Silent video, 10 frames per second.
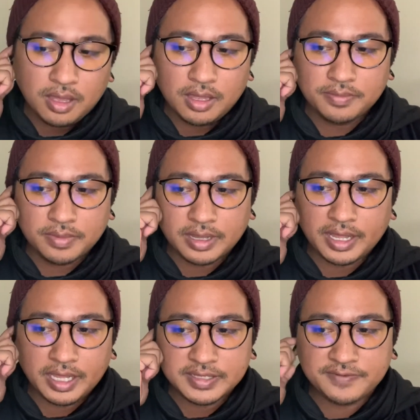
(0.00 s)
But
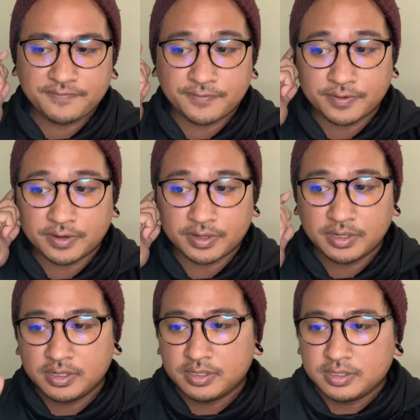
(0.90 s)
as for
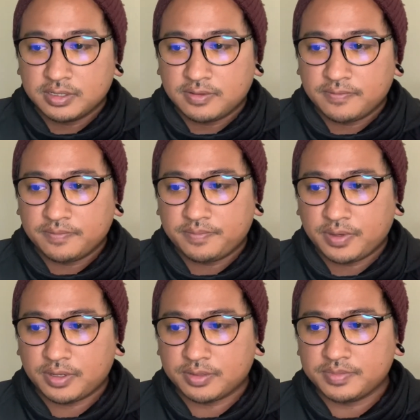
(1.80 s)

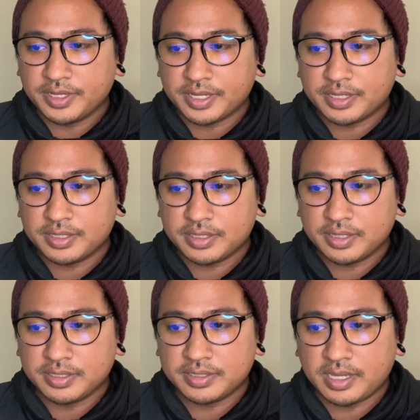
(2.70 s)
public,
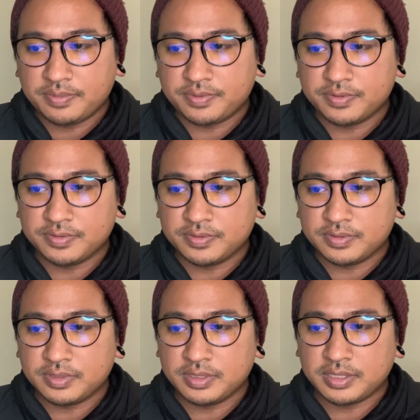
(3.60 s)
example
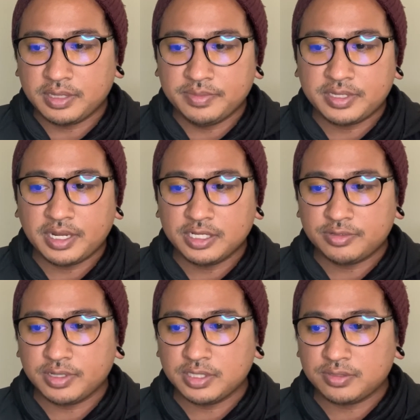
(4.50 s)
is imitating
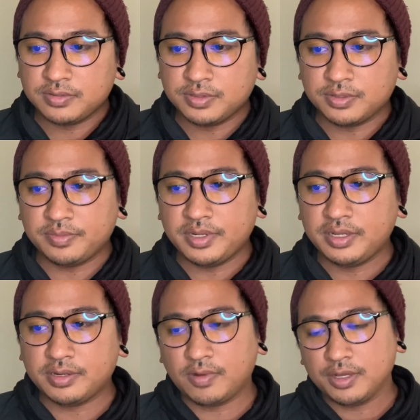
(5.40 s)
trends through social media
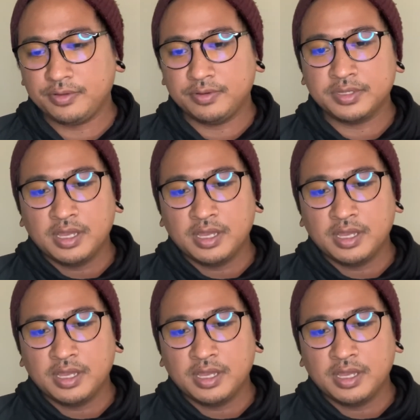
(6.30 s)
and walkthroughs.